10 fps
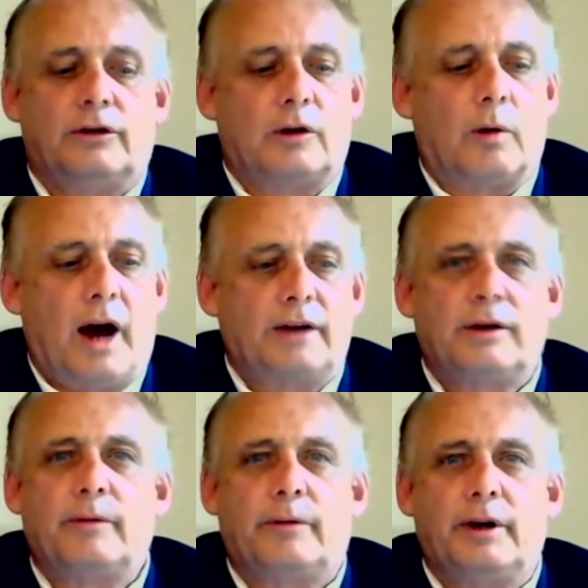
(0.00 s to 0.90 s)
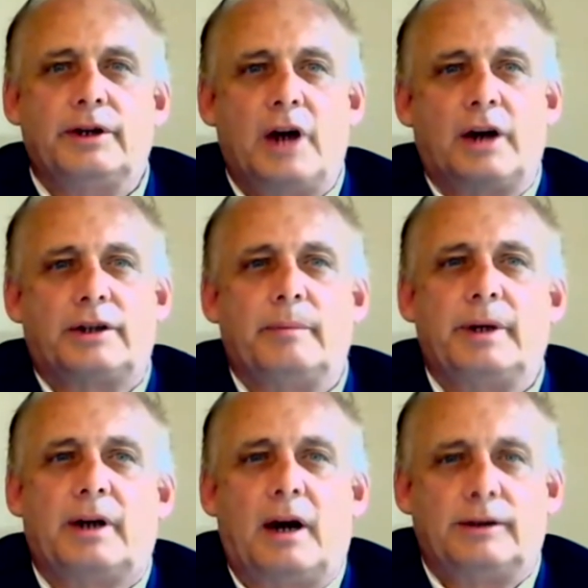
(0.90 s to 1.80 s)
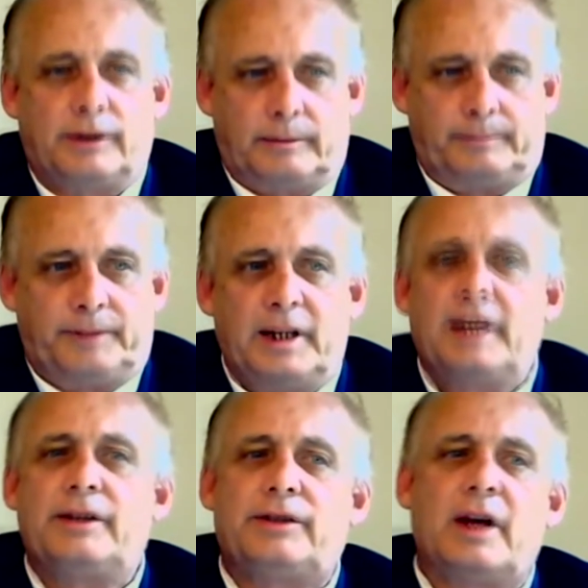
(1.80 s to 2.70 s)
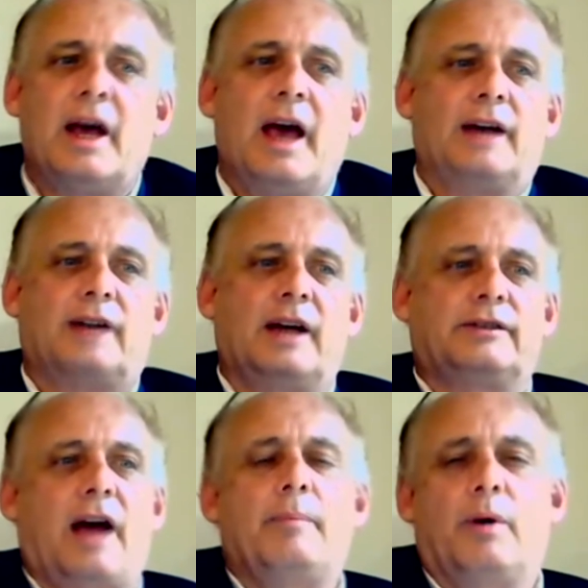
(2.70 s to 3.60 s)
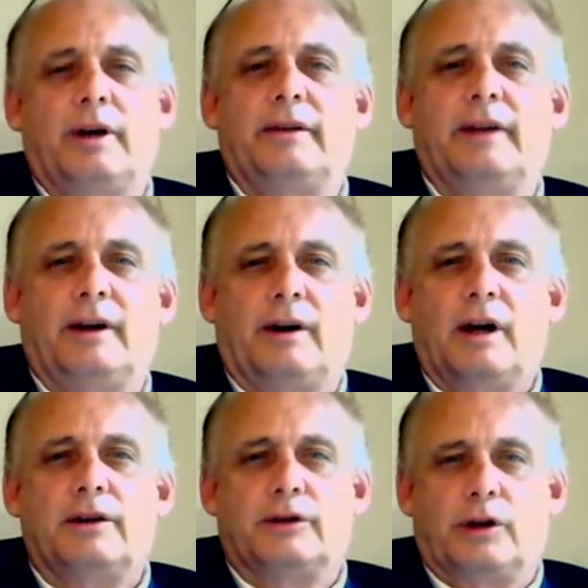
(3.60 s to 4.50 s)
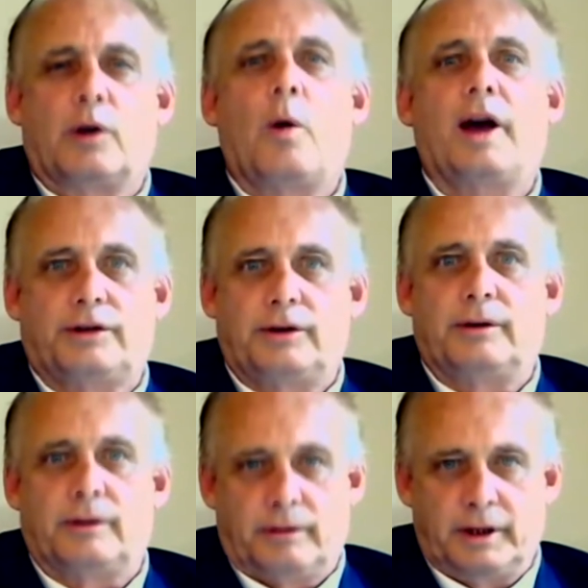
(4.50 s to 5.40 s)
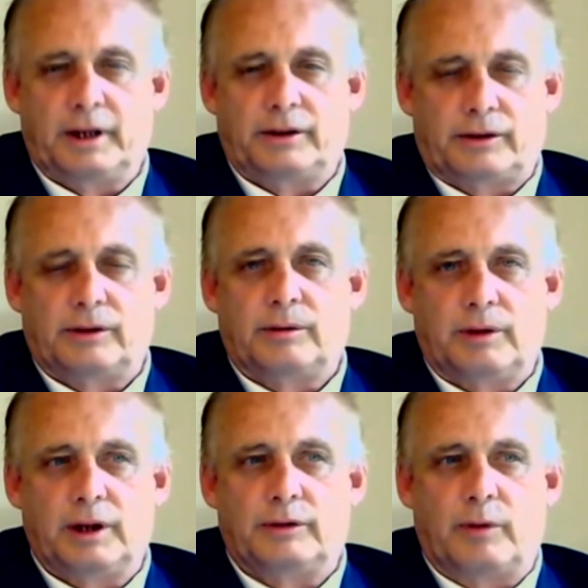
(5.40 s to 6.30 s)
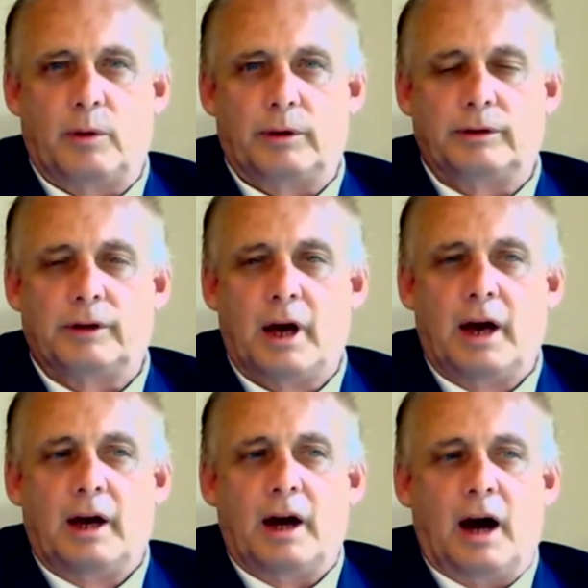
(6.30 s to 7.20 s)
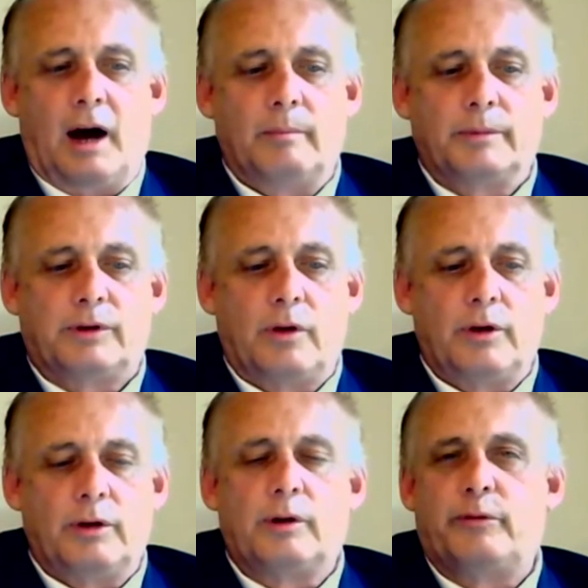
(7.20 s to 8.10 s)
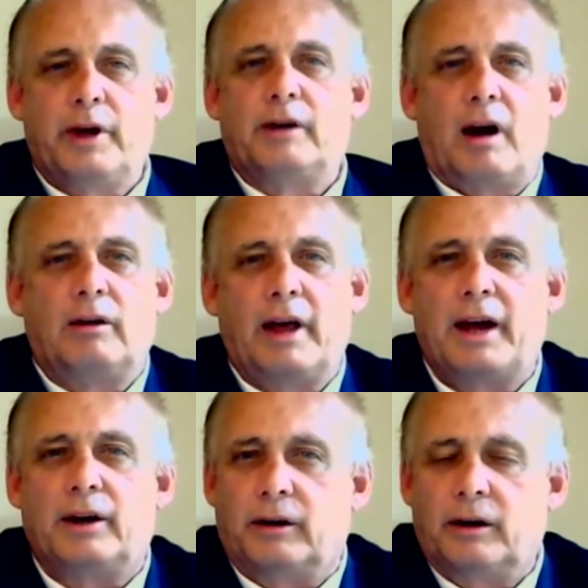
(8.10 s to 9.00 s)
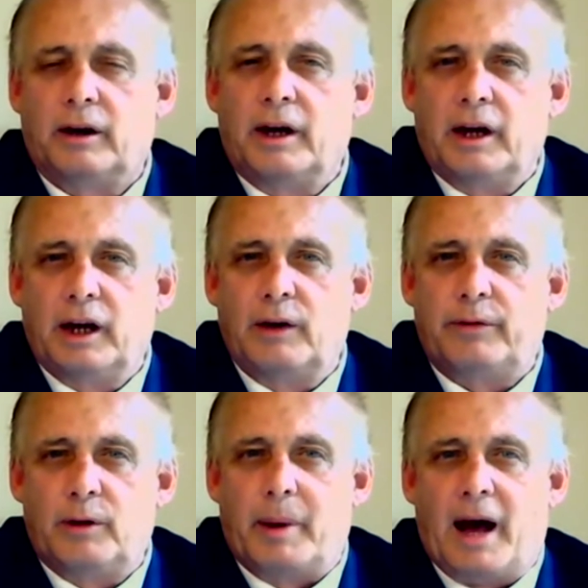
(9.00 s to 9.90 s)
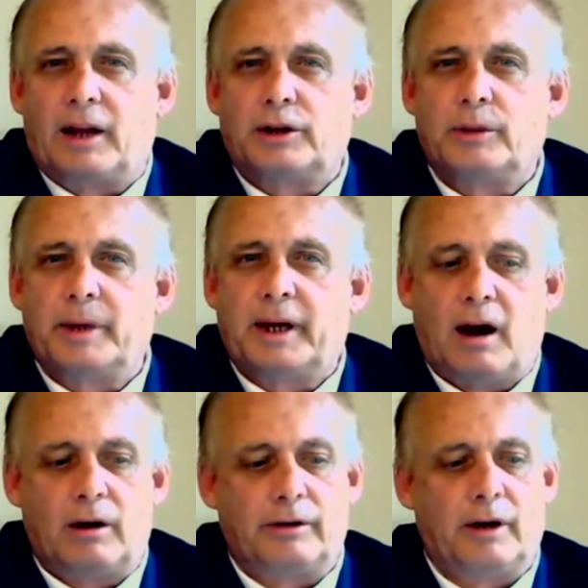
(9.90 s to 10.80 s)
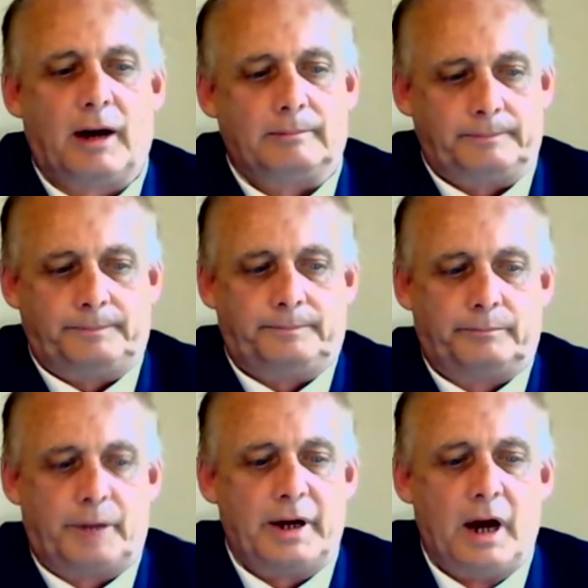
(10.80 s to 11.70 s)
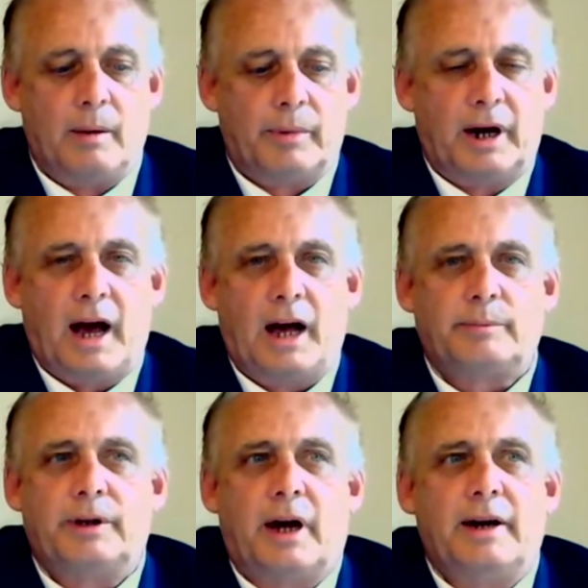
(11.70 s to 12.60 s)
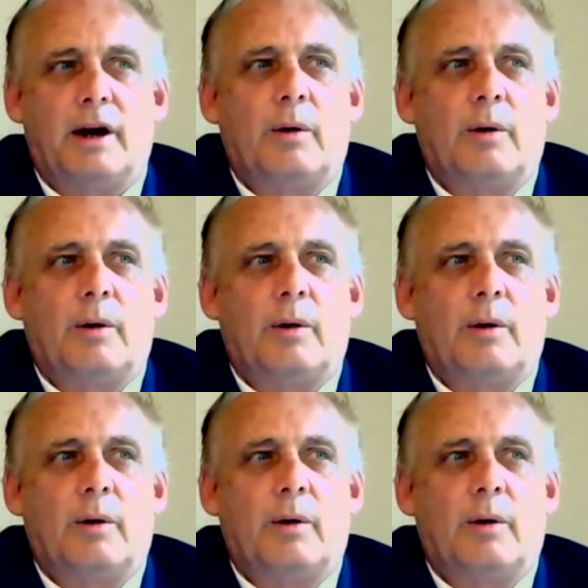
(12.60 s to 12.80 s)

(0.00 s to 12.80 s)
So we're asking for an injunction because, at least as I put in there, to sequester these voters. So that you can figure out later if their ballot should be counted or not. but it has been done.